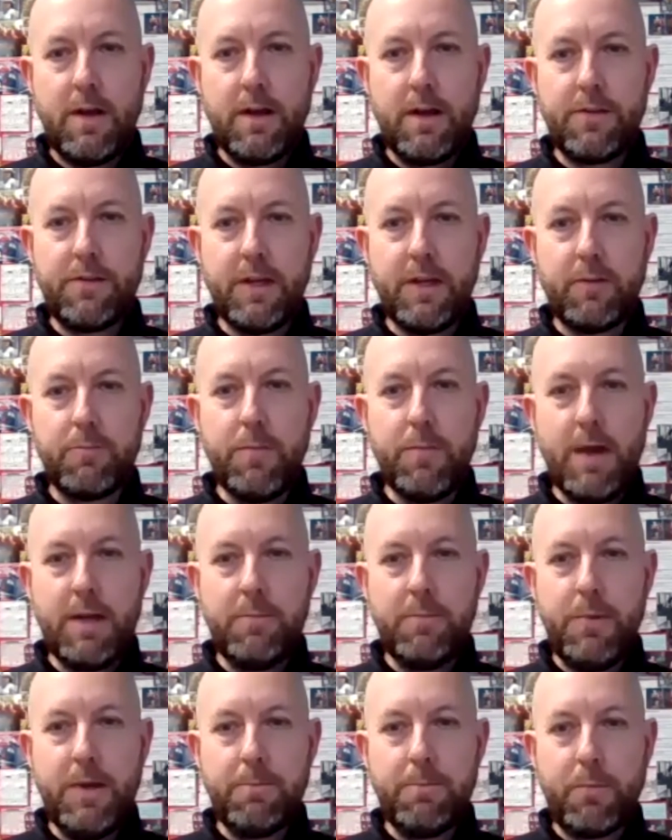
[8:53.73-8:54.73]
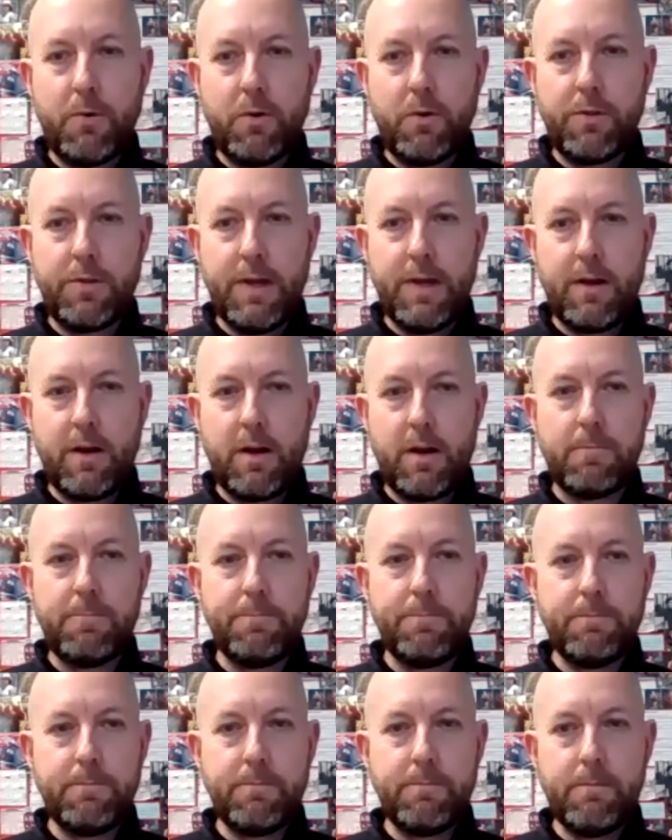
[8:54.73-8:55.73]
I think many people that are
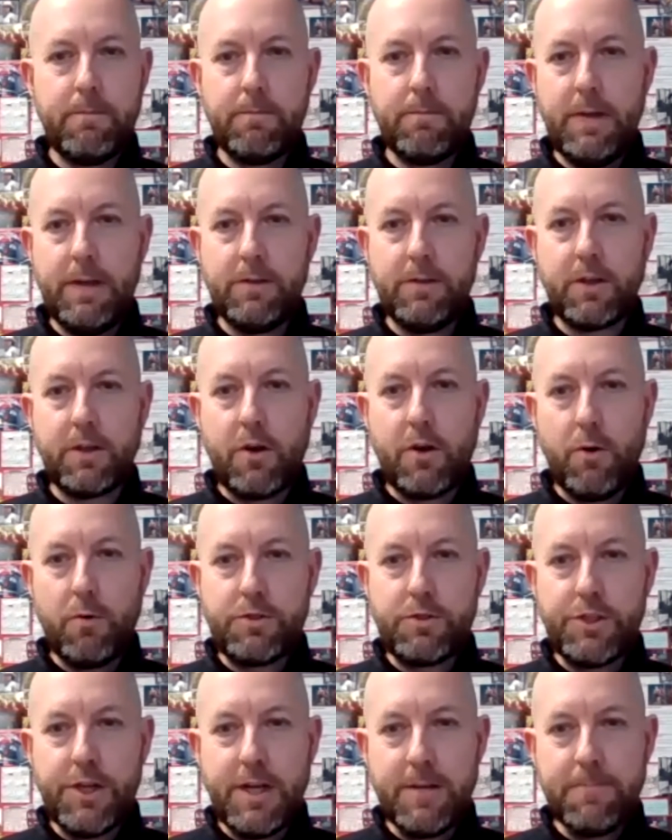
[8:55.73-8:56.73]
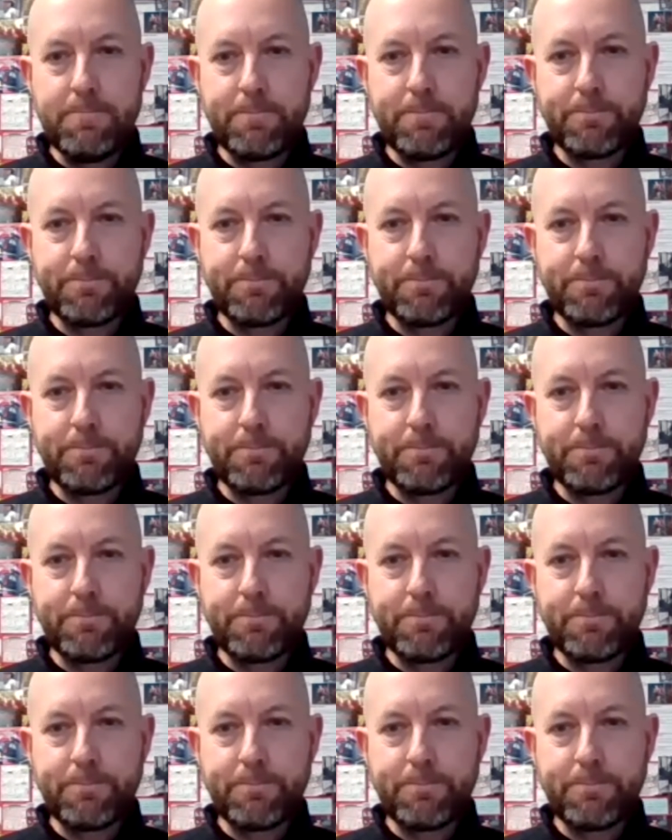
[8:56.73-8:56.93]
into coaching